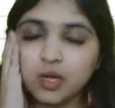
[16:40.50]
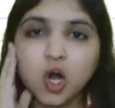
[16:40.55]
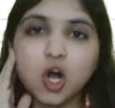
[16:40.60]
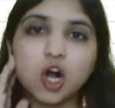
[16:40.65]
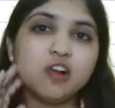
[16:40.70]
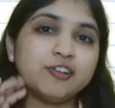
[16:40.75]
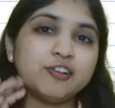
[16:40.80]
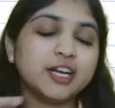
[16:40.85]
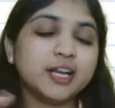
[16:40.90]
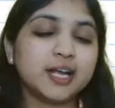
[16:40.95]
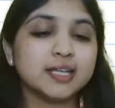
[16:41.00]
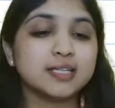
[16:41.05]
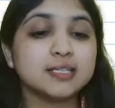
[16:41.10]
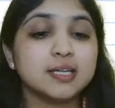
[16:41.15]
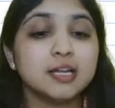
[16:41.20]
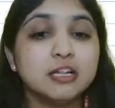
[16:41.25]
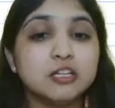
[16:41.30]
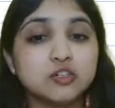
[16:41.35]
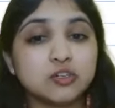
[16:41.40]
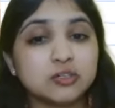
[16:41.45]
Alright guys,
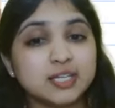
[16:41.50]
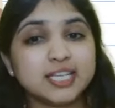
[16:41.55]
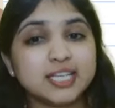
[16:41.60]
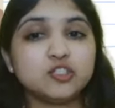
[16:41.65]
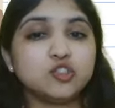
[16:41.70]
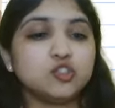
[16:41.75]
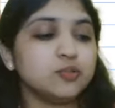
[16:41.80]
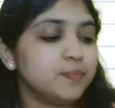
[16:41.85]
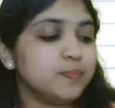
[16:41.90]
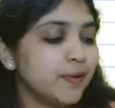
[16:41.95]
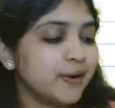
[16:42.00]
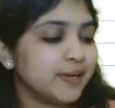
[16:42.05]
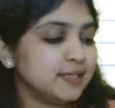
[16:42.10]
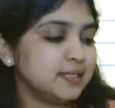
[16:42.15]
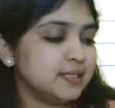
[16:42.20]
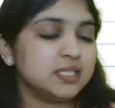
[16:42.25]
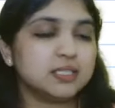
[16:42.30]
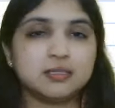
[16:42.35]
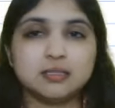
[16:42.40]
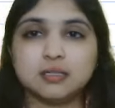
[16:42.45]
so these 2 points
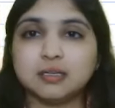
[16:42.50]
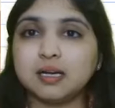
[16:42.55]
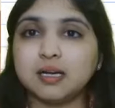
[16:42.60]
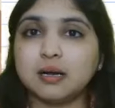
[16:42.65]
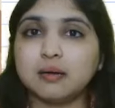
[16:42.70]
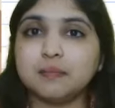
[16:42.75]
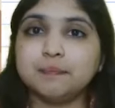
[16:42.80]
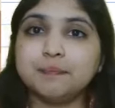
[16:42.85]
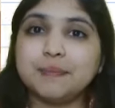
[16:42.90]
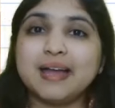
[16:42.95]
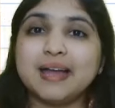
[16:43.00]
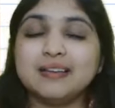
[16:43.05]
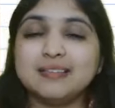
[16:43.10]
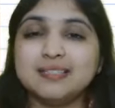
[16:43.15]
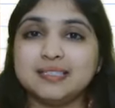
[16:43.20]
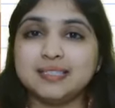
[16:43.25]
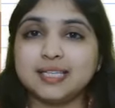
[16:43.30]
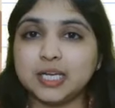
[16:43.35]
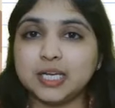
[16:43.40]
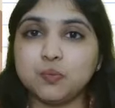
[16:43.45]
is the
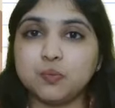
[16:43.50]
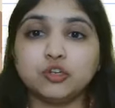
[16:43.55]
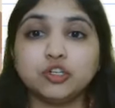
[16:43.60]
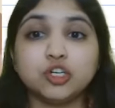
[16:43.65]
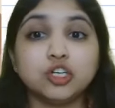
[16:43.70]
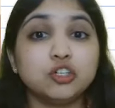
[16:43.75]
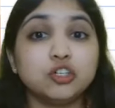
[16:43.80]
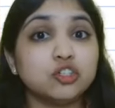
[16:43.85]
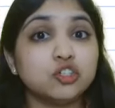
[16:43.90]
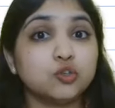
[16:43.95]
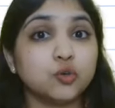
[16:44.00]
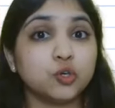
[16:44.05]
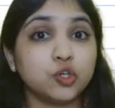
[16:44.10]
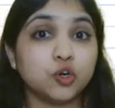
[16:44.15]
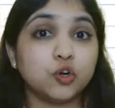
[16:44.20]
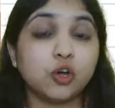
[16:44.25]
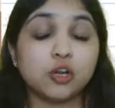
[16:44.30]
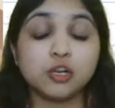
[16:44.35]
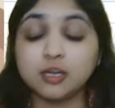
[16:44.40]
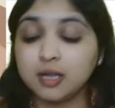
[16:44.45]
comparison that I wanted to show
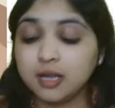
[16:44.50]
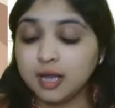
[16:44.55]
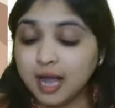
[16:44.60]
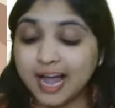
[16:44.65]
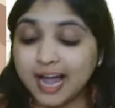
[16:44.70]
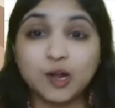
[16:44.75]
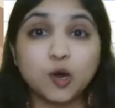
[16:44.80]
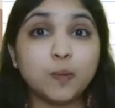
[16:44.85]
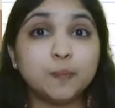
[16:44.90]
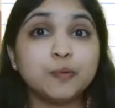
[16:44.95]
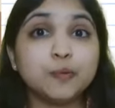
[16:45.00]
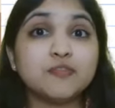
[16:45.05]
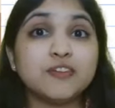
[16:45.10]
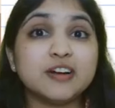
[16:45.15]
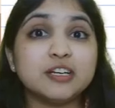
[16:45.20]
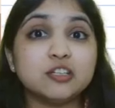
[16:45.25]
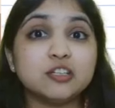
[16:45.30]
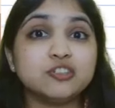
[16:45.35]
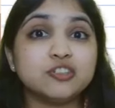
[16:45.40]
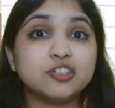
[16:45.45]
you all. I hope you've
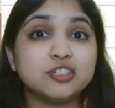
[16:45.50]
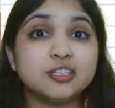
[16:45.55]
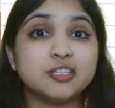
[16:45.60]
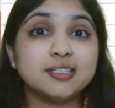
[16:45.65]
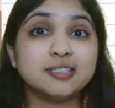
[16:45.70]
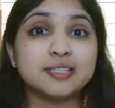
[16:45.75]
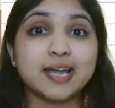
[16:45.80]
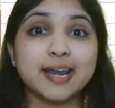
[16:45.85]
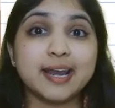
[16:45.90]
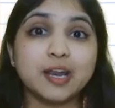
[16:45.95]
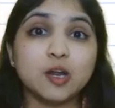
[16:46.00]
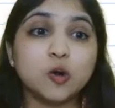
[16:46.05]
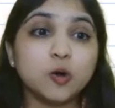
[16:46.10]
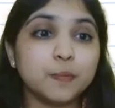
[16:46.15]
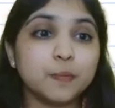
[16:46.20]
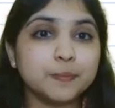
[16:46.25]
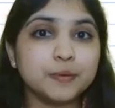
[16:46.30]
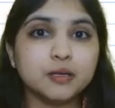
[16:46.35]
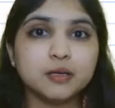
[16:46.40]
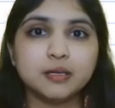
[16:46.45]
understood this, and I
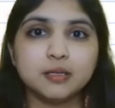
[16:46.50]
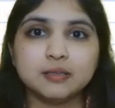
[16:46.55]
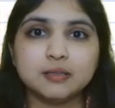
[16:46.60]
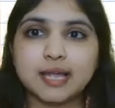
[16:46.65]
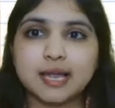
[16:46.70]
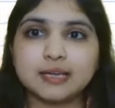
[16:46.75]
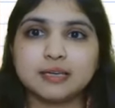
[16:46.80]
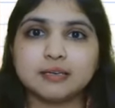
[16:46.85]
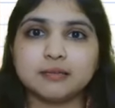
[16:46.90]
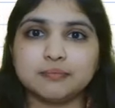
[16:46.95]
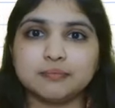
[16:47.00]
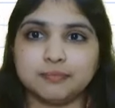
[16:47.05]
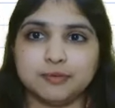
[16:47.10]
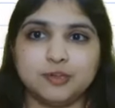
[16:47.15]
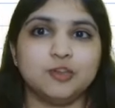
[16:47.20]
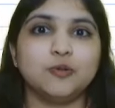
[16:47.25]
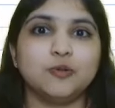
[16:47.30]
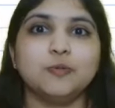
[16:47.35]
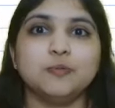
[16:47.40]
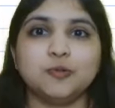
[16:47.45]
hope that
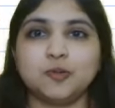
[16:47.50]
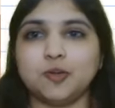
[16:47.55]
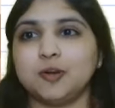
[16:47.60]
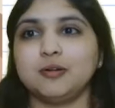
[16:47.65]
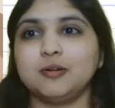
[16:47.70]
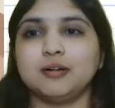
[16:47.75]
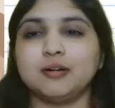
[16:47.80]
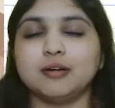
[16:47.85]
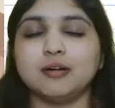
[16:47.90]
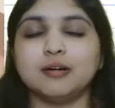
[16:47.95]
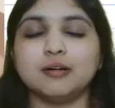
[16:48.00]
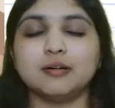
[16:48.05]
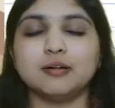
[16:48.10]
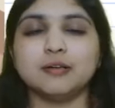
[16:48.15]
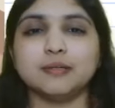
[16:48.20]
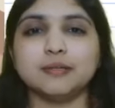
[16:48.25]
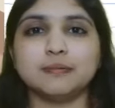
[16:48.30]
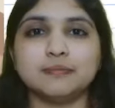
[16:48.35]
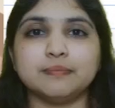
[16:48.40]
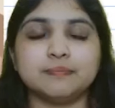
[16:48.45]
your
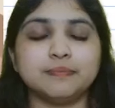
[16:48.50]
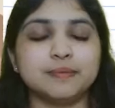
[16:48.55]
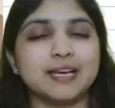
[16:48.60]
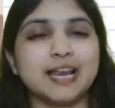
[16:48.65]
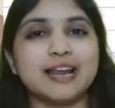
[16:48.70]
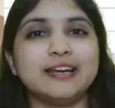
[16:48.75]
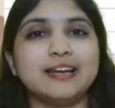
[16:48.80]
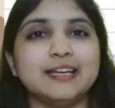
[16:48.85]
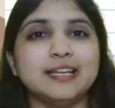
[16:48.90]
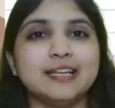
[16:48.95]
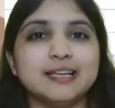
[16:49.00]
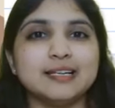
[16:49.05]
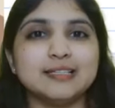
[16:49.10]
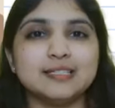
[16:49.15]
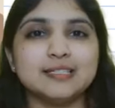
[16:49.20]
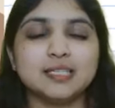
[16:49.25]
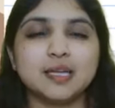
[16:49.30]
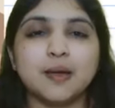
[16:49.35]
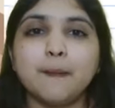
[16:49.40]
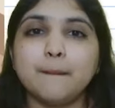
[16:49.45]
clarity
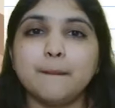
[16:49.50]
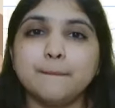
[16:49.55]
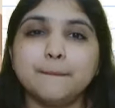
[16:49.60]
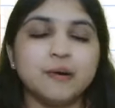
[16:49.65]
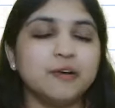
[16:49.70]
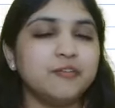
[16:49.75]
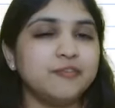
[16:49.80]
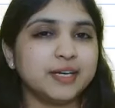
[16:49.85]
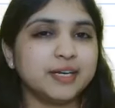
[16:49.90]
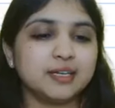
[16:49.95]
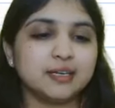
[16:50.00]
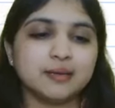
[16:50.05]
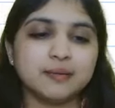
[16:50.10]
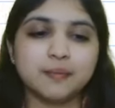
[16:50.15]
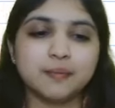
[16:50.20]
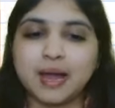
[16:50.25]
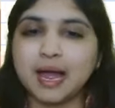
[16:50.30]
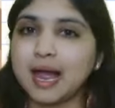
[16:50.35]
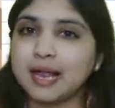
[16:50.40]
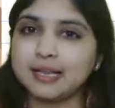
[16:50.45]
is perfect
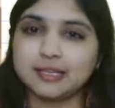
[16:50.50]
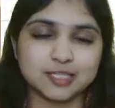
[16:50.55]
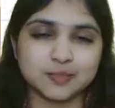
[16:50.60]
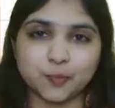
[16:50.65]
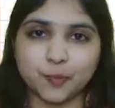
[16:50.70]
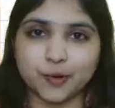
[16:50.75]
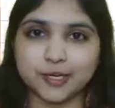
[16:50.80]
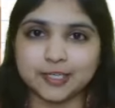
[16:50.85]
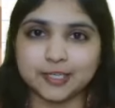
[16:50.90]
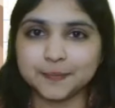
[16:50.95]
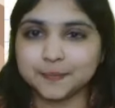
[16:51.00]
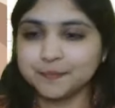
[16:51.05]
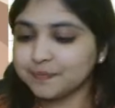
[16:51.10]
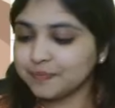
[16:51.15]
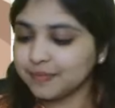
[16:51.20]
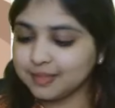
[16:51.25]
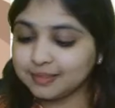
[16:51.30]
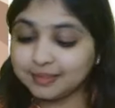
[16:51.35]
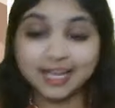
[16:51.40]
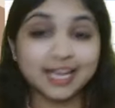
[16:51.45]
at this point.
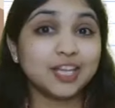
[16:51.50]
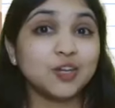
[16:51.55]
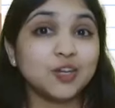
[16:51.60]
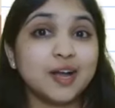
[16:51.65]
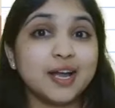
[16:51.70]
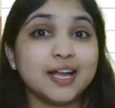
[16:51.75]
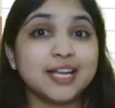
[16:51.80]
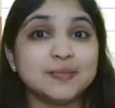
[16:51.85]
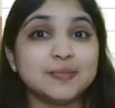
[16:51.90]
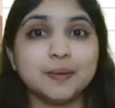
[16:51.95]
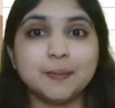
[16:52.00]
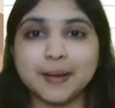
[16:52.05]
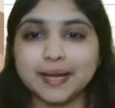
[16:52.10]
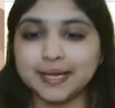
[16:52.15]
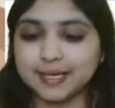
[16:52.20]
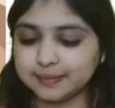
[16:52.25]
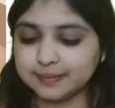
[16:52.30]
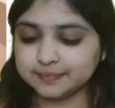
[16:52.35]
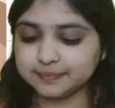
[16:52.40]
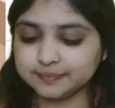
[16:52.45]
Thank you guys.
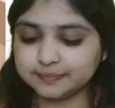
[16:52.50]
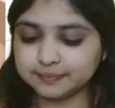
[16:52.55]
Bye-bye.